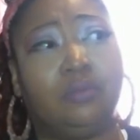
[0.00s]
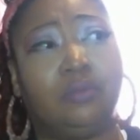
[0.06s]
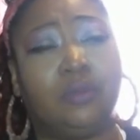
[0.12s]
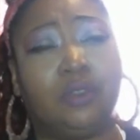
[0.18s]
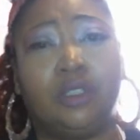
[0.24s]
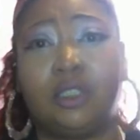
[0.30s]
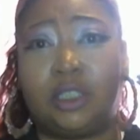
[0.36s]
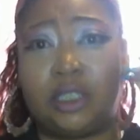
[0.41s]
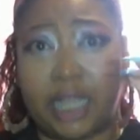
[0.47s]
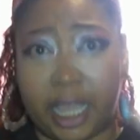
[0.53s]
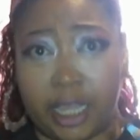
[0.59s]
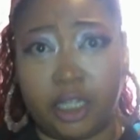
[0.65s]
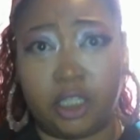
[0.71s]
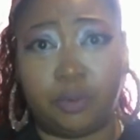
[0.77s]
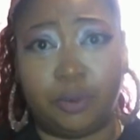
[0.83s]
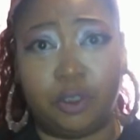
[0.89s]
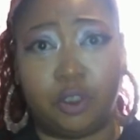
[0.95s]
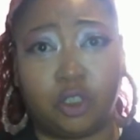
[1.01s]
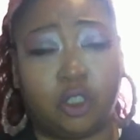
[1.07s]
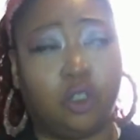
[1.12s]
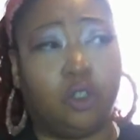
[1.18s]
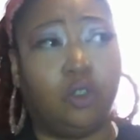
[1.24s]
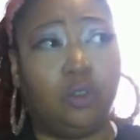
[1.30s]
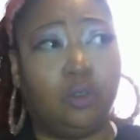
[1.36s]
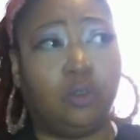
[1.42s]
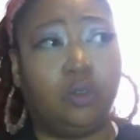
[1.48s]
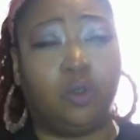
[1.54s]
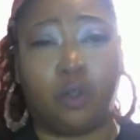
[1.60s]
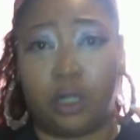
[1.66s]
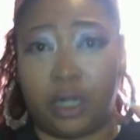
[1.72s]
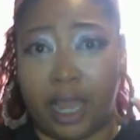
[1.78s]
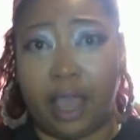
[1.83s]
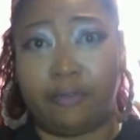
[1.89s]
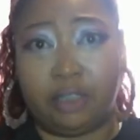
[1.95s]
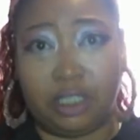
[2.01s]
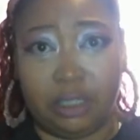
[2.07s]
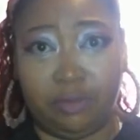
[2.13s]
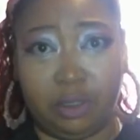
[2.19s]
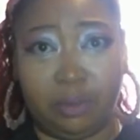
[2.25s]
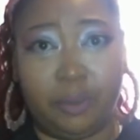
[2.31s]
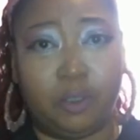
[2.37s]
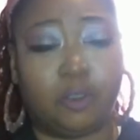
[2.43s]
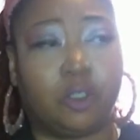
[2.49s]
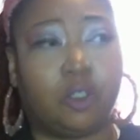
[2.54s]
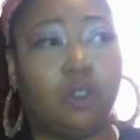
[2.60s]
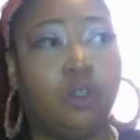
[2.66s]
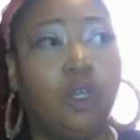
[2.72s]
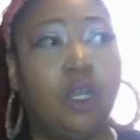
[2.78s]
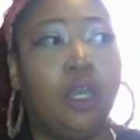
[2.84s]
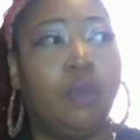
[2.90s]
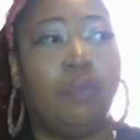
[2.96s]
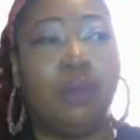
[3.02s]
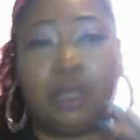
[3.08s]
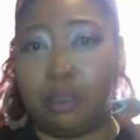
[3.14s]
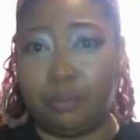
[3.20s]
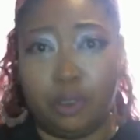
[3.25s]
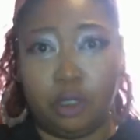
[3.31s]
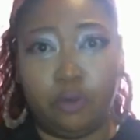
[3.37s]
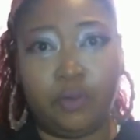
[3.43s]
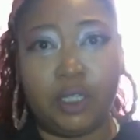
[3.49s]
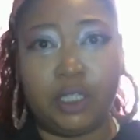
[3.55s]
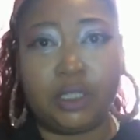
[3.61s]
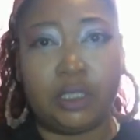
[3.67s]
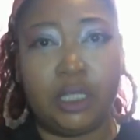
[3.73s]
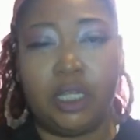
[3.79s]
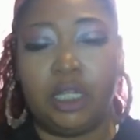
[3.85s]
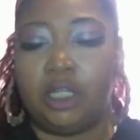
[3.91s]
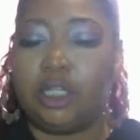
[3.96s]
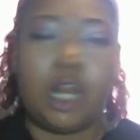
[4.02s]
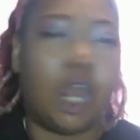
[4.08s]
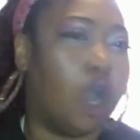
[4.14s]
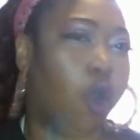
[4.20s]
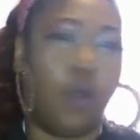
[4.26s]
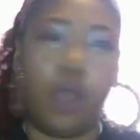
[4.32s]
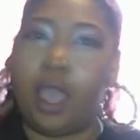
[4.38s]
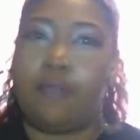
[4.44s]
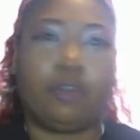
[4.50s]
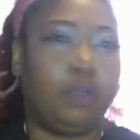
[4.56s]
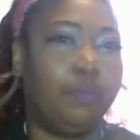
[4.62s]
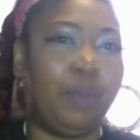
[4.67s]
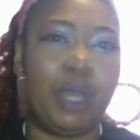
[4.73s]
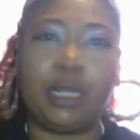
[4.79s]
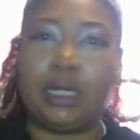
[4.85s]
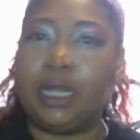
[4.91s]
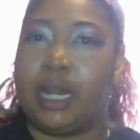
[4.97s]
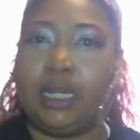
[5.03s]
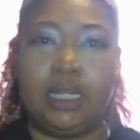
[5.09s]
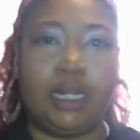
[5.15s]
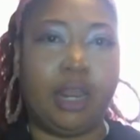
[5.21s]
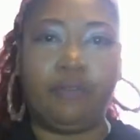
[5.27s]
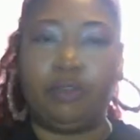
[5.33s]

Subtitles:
stage musical, or live TV musical. But the movies, no. Every Pink Lady and every